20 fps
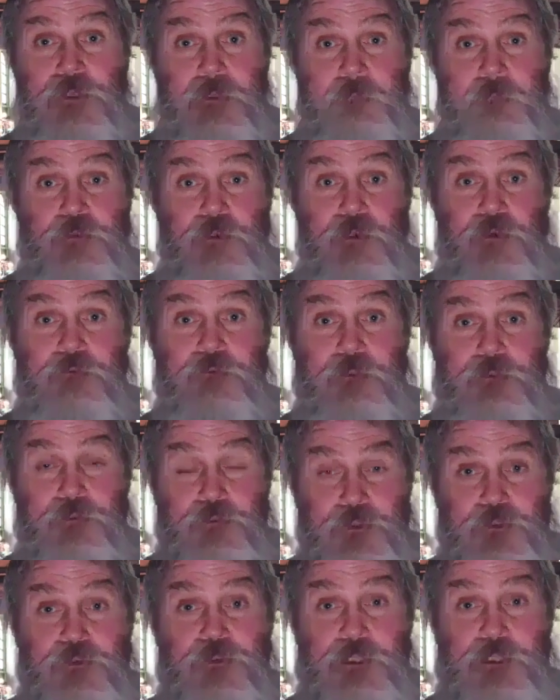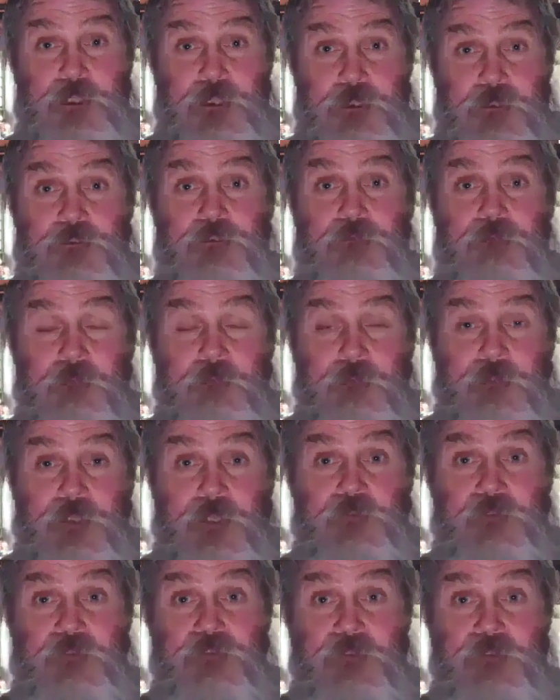or come to observant
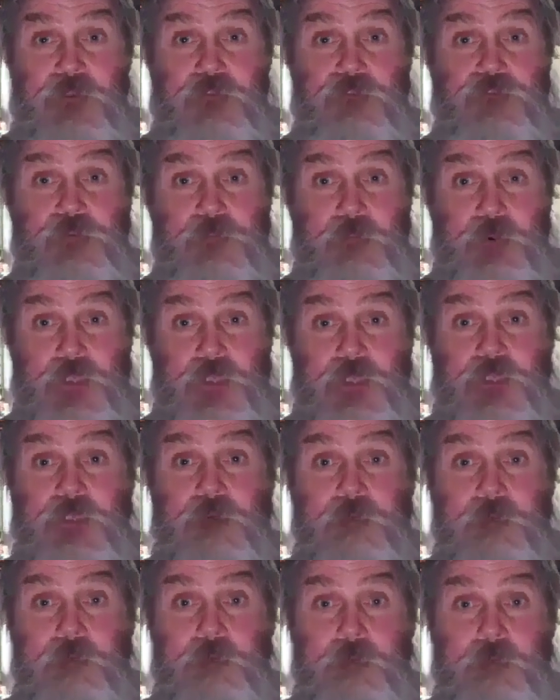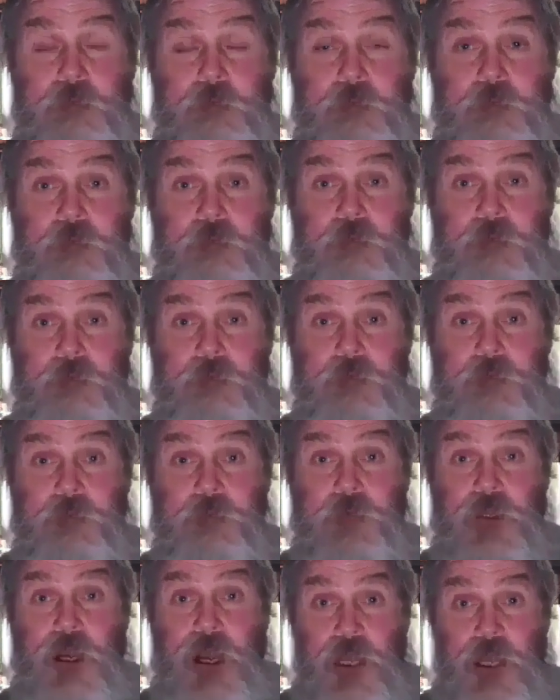Judaism if you've never been.
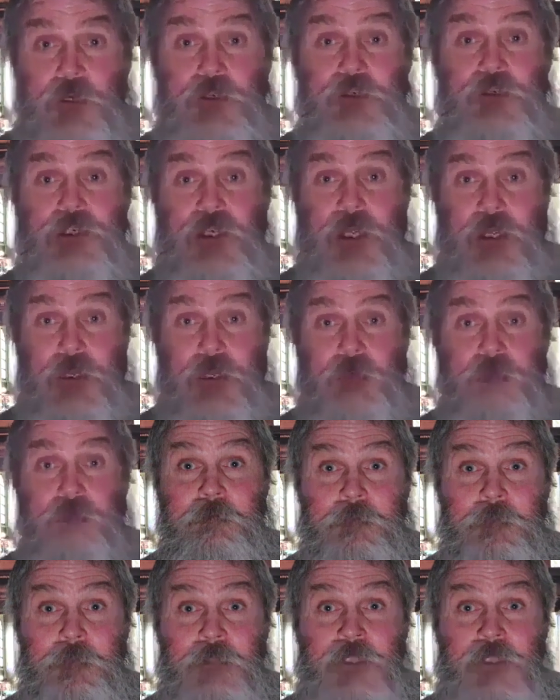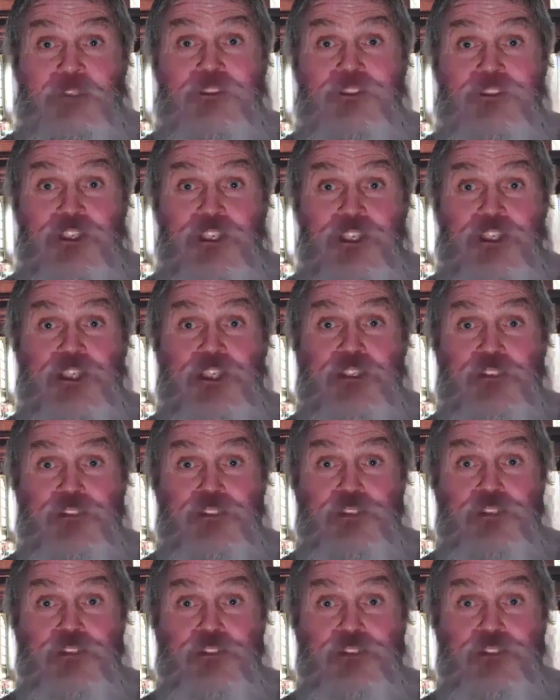Honor God.
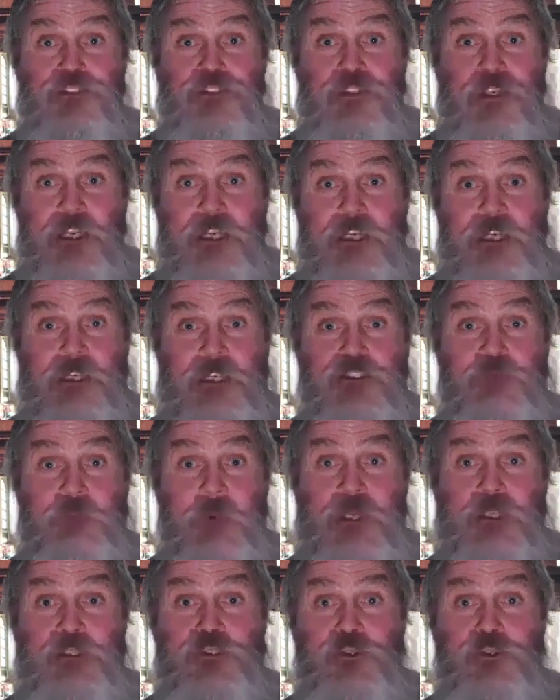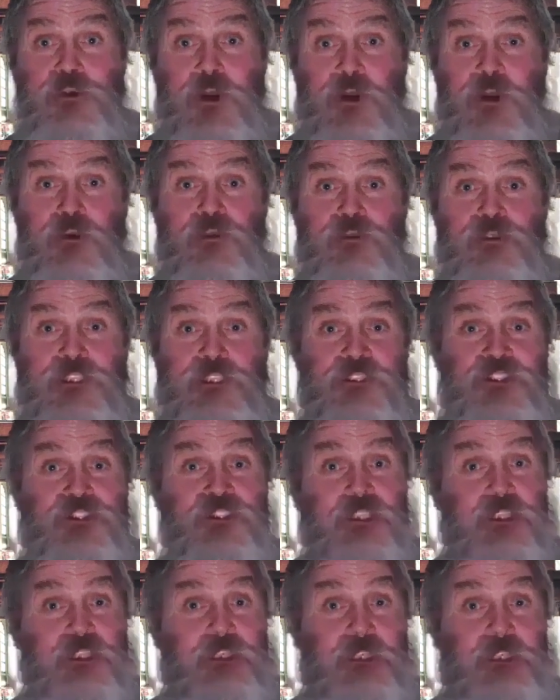He's cleared your slate. He's
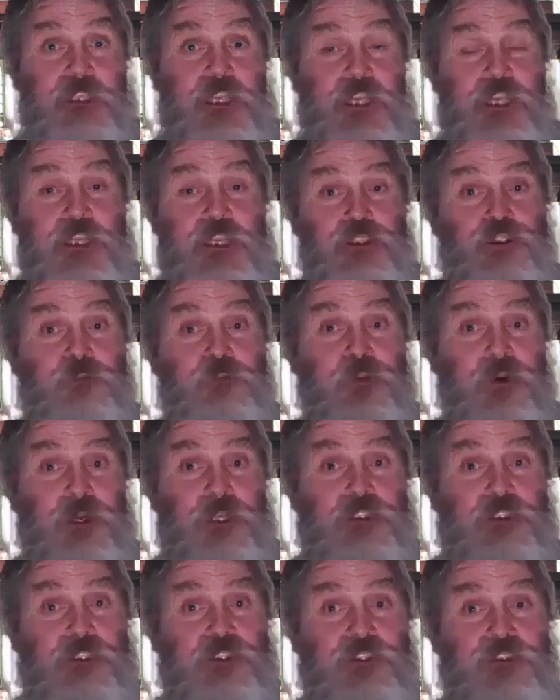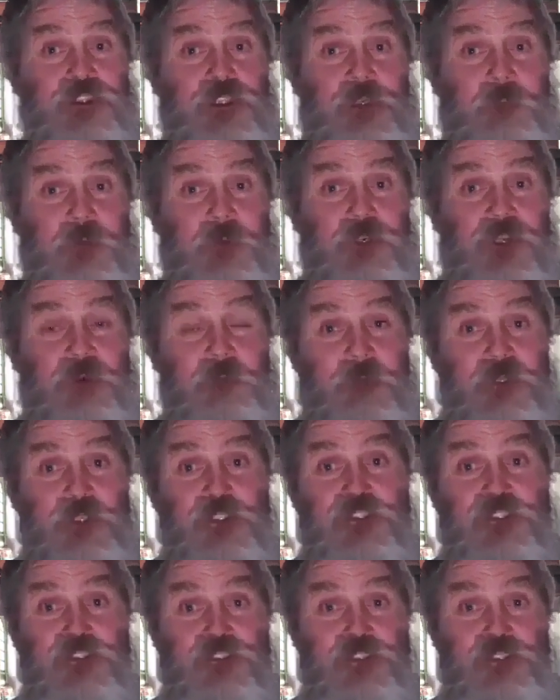made you a holy seed to place
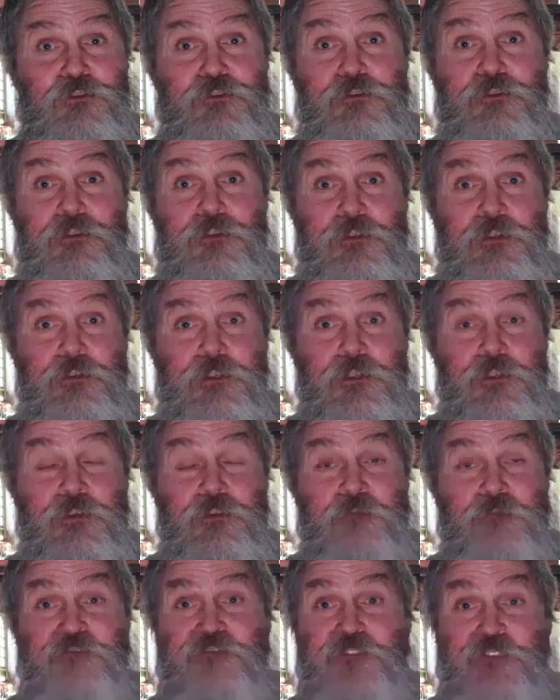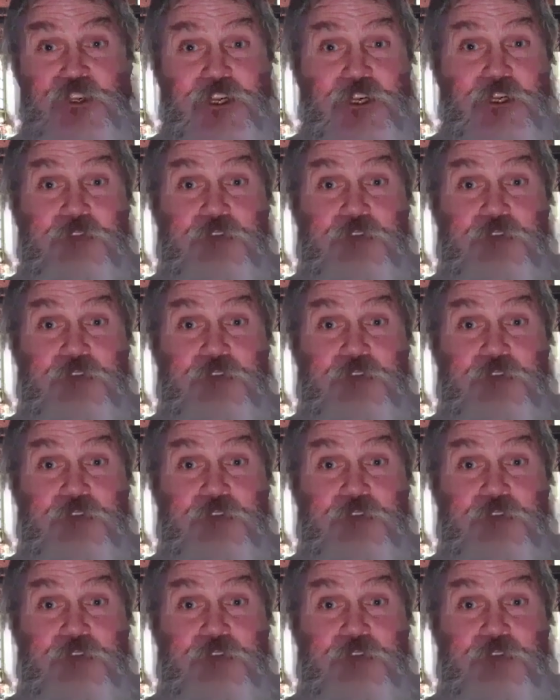his temple amongst you